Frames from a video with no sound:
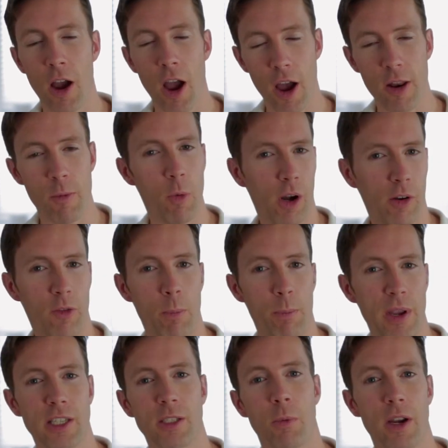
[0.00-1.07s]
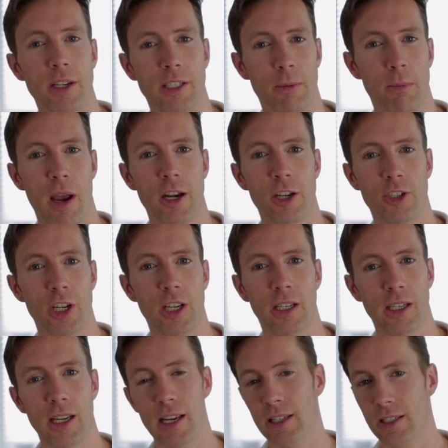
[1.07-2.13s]
And one of the best ways to manage
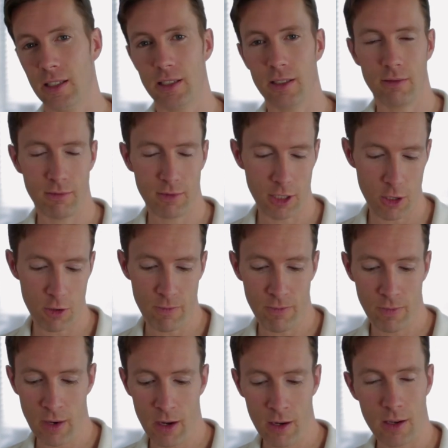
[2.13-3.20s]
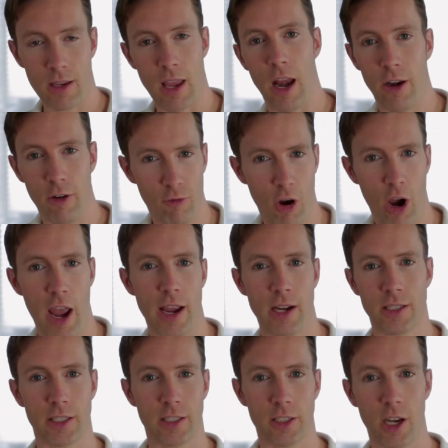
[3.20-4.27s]
it is to get the right
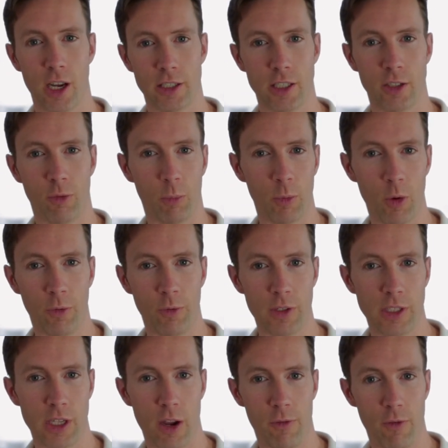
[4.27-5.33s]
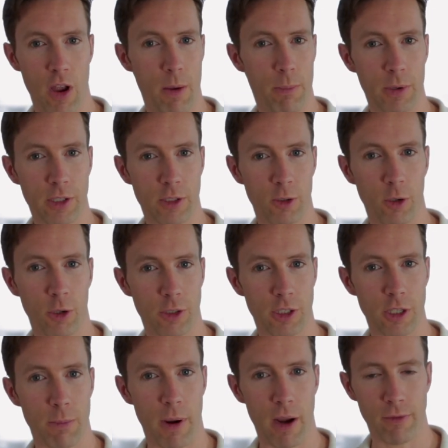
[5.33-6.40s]
exercises from your physiotherapist or
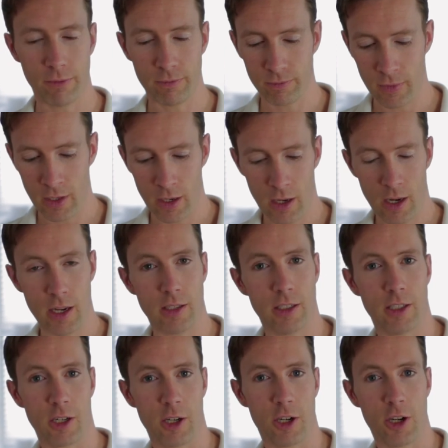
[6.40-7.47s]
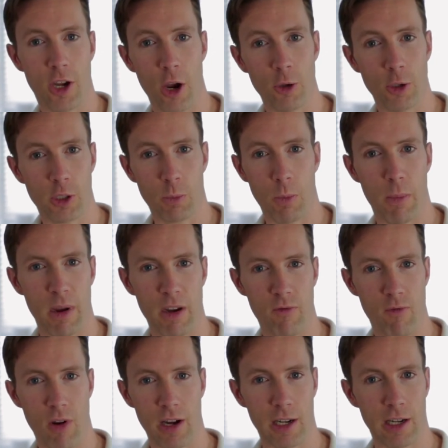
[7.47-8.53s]
osteopath. It's to go swimming
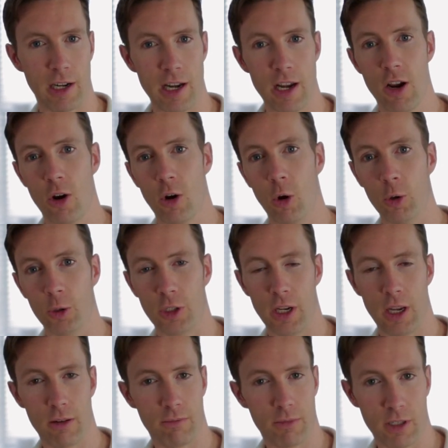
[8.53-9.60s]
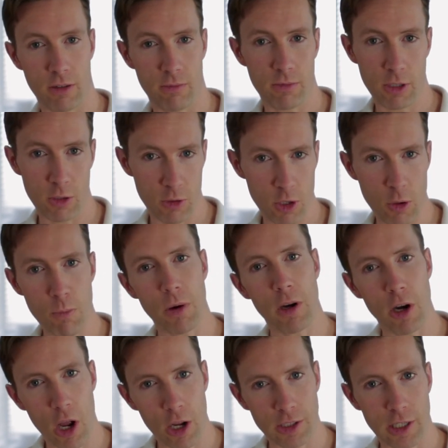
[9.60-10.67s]
regularly, or to do
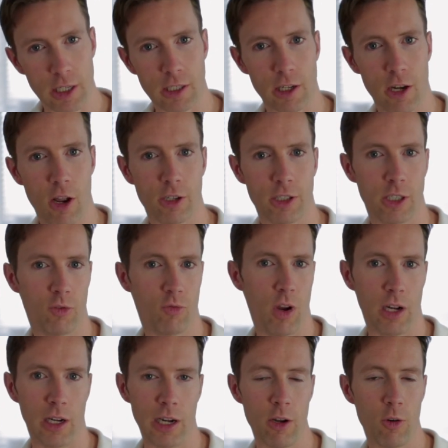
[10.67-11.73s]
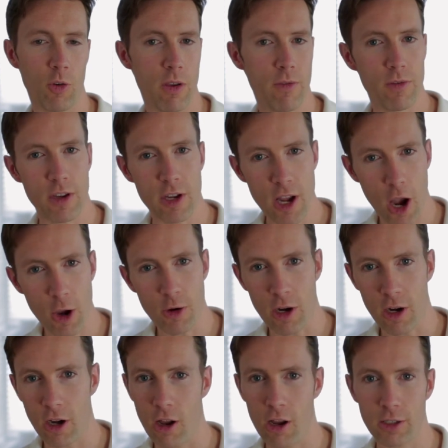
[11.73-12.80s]
Pilates classes regularly, or even yoga
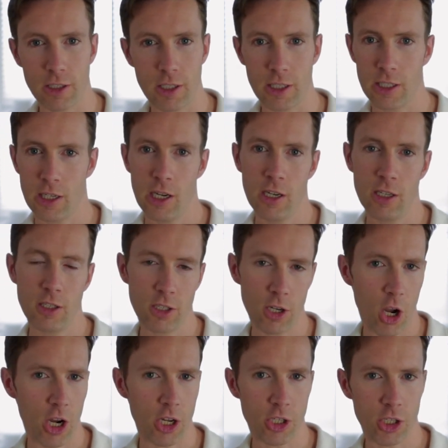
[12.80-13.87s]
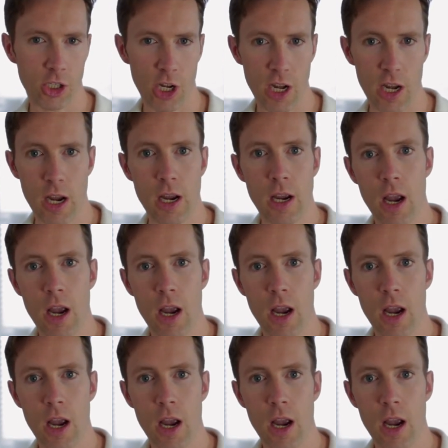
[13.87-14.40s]
classes, Tai Chi.